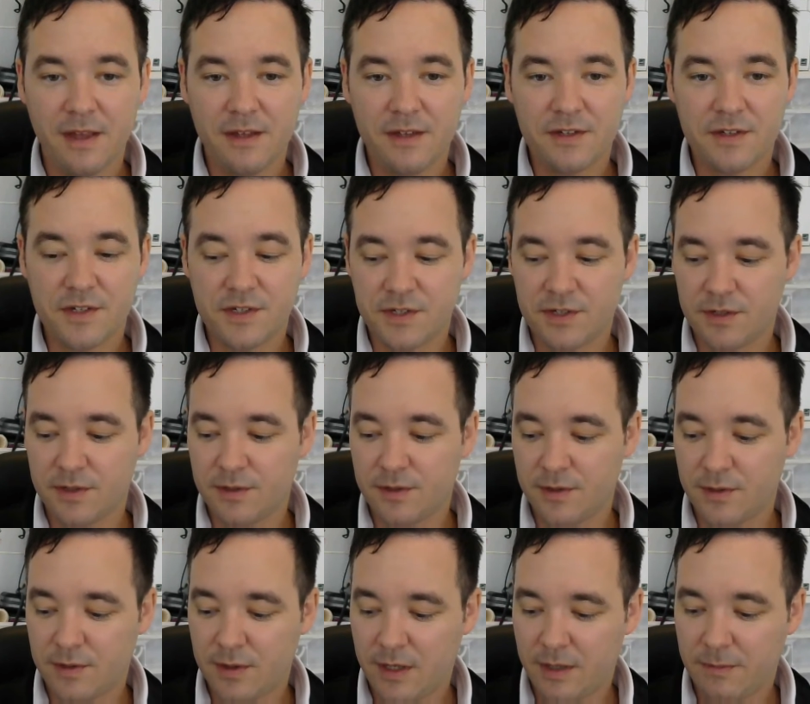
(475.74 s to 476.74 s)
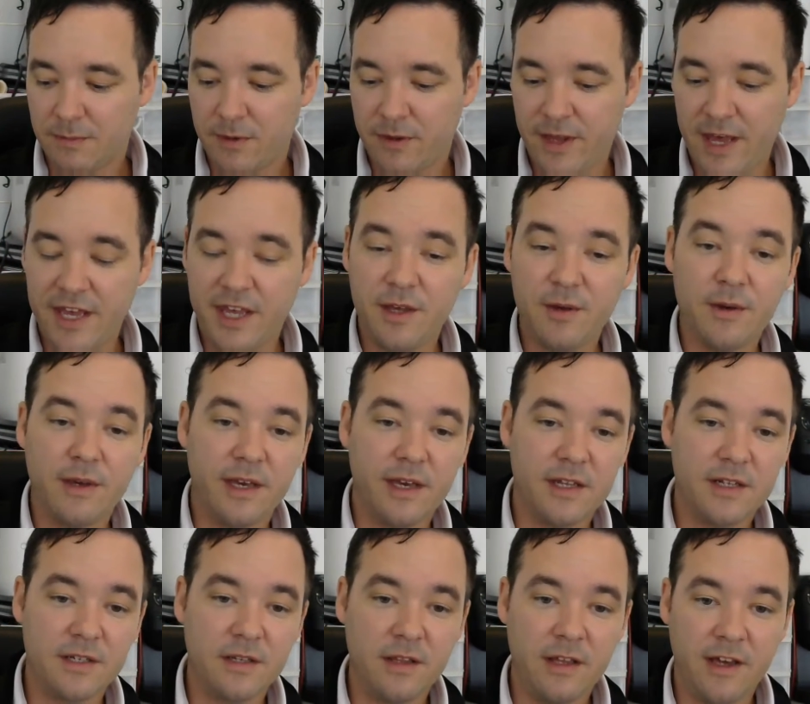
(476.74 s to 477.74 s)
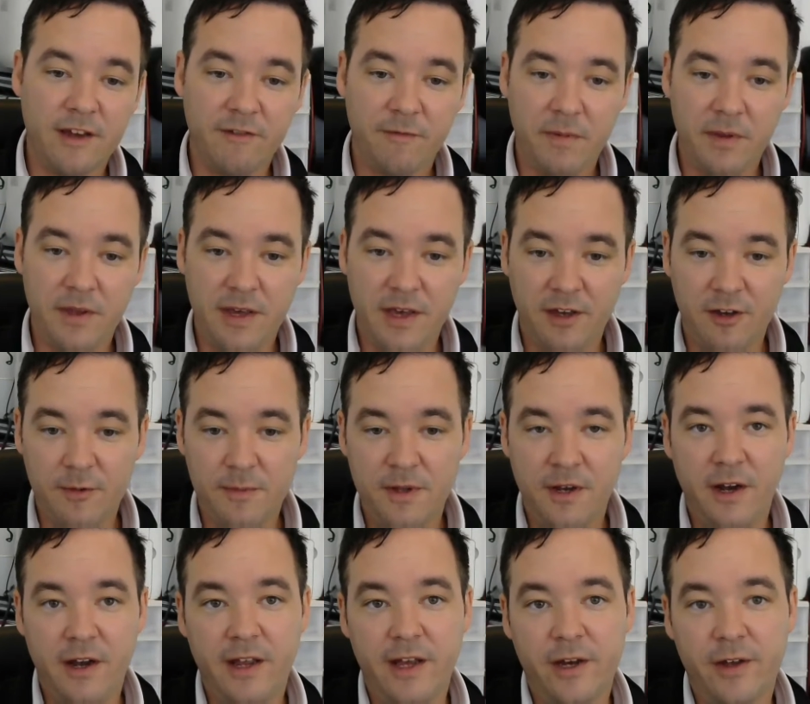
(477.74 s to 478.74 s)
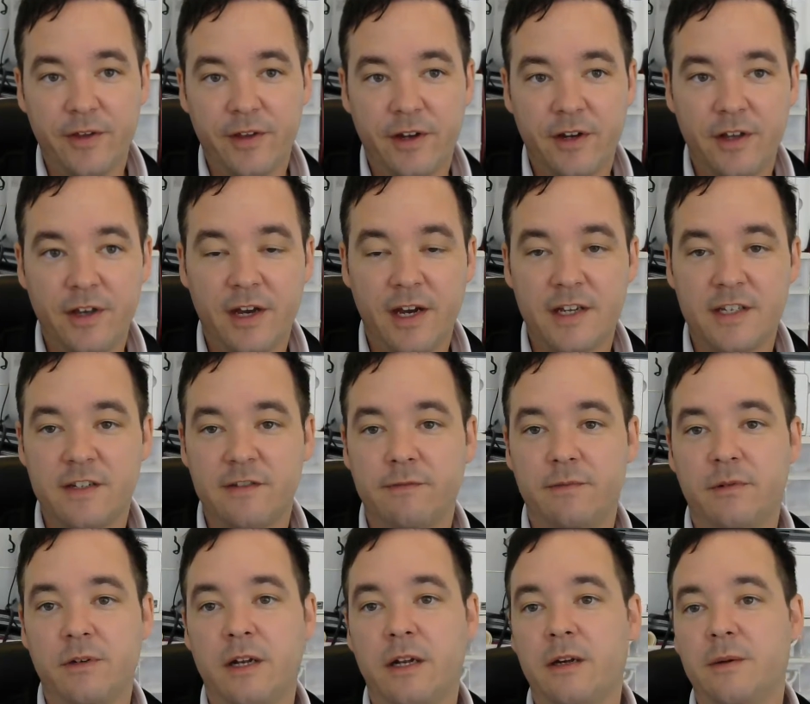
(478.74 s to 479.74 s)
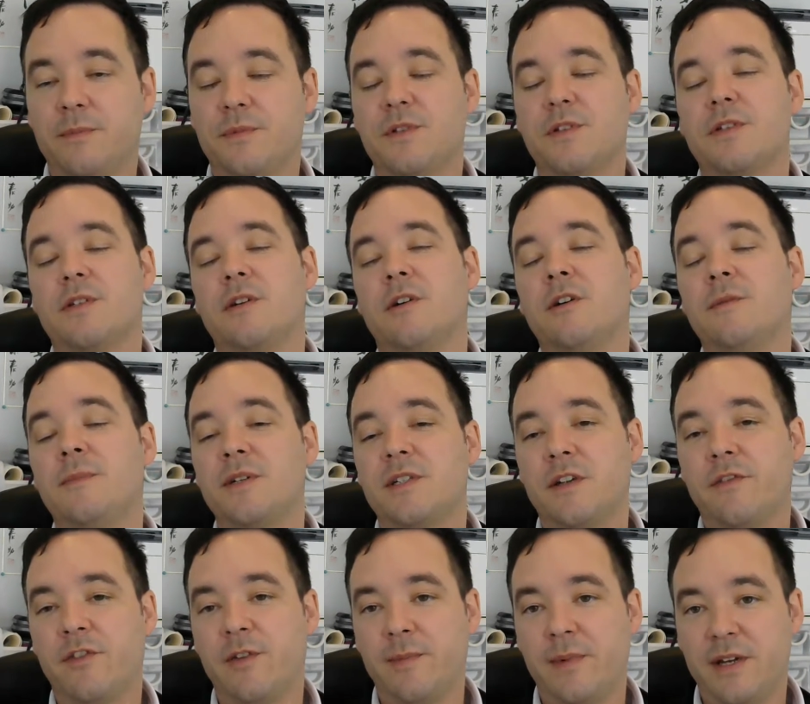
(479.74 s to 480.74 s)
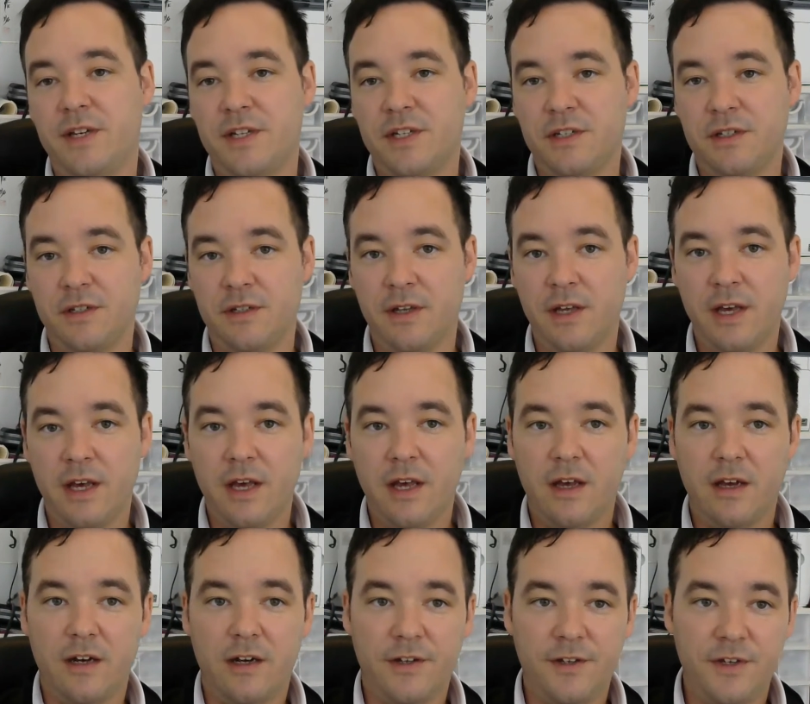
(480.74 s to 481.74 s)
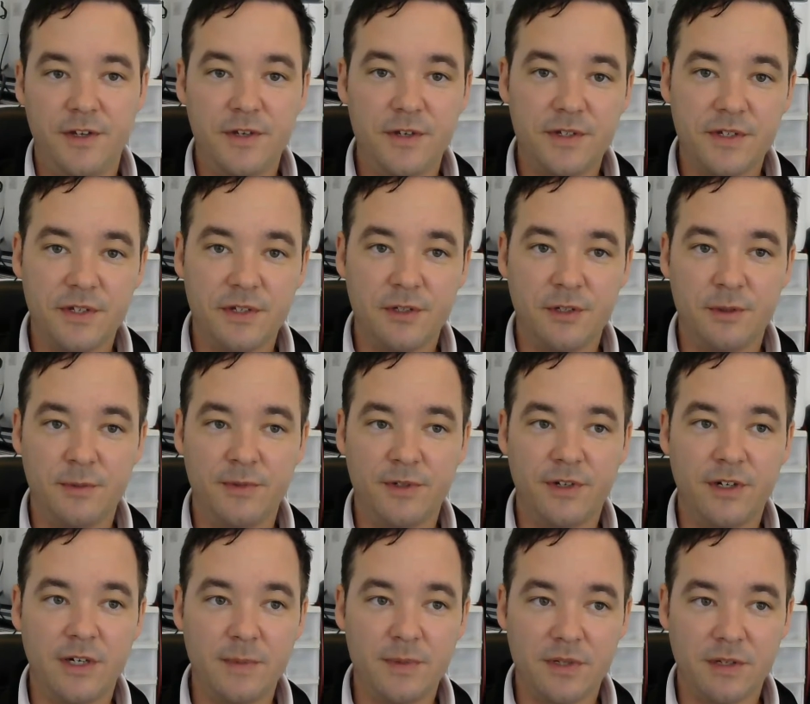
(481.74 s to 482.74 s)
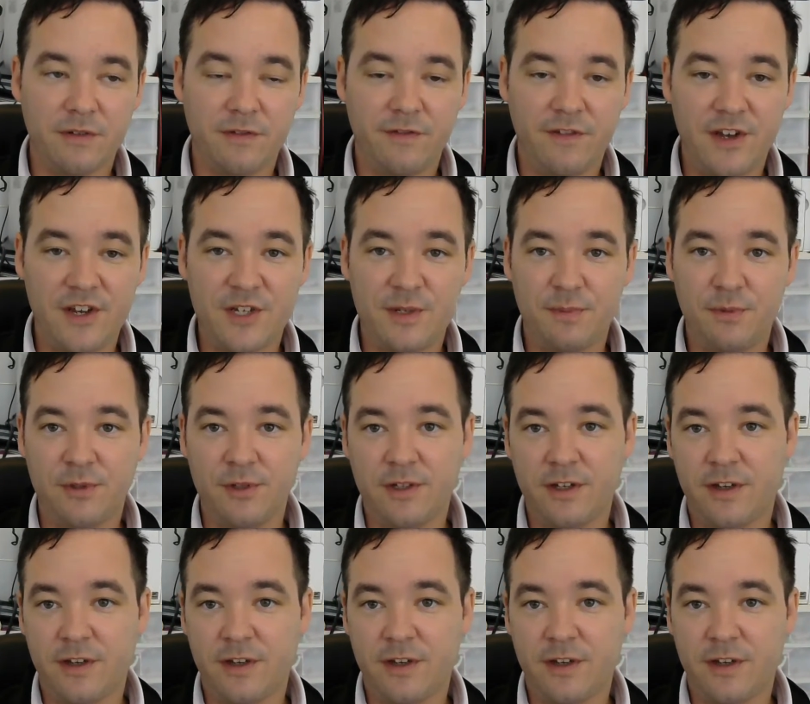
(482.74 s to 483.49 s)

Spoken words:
So thank you again to the FBA community out there. You guys have put up so much information on YouTube. The groups on Facebook